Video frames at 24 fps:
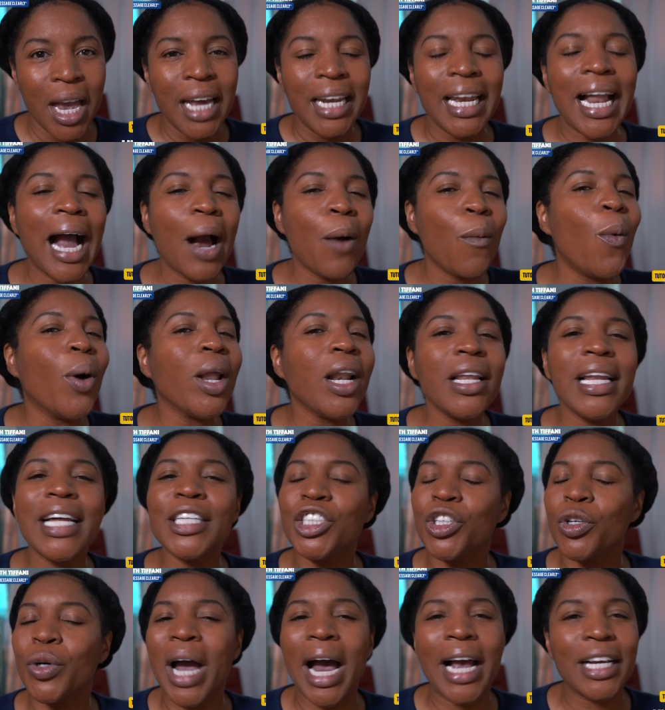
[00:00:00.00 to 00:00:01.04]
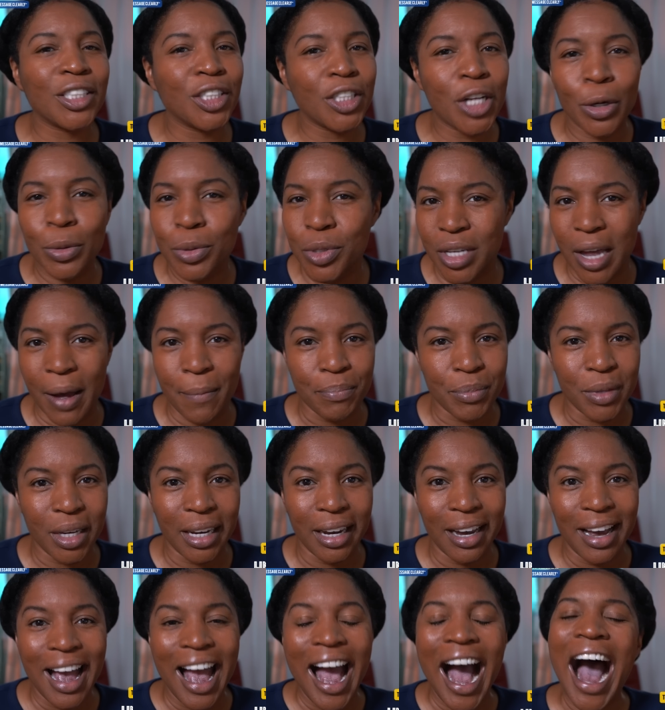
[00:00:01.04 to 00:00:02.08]
Now, I want to let you guys know
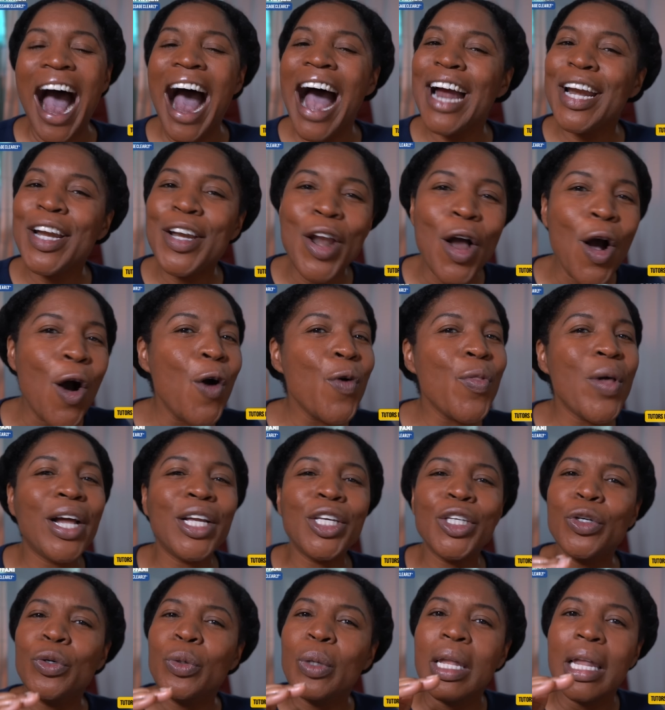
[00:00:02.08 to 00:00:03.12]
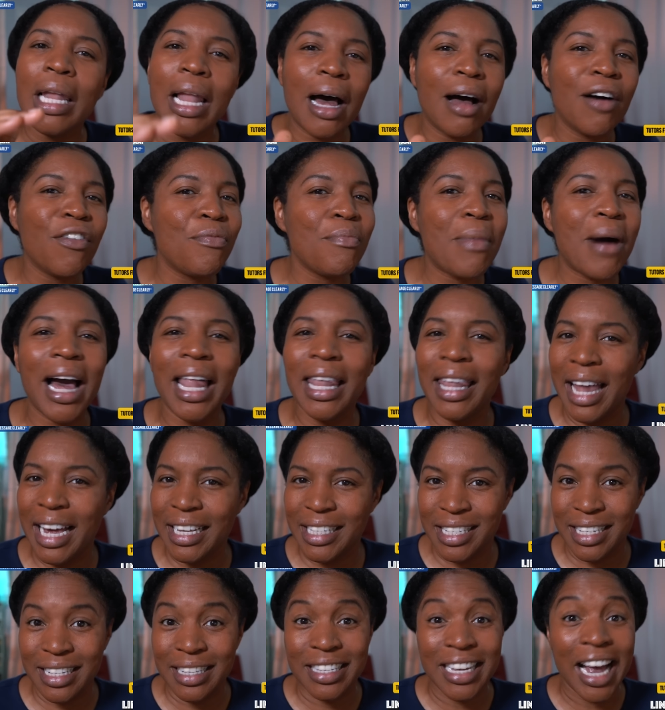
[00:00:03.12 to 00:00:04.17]
something. I know that you love my
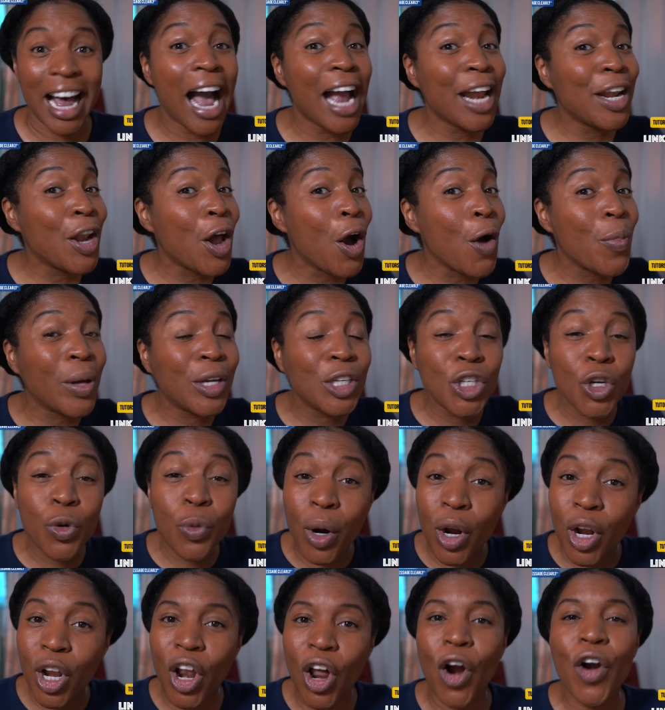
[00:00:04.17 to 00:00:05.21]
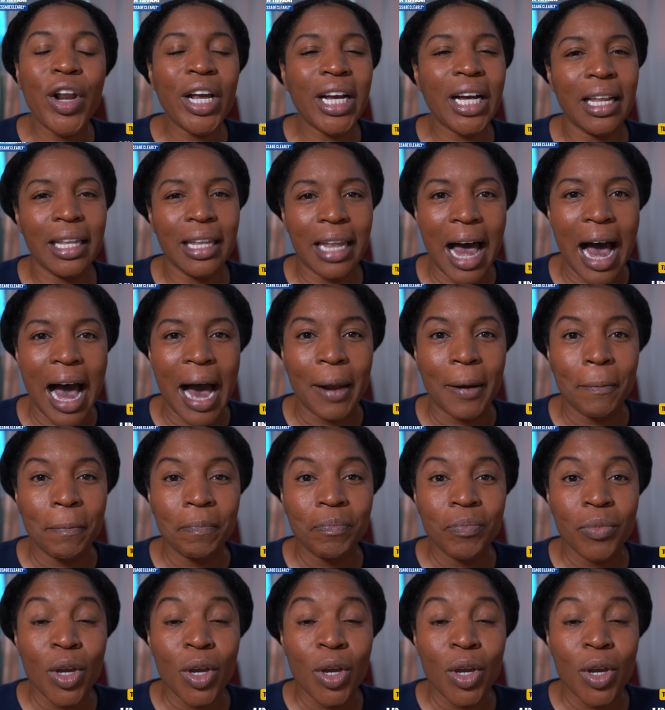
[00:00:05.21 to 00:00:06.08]
lessons, I know that you are learning a lot.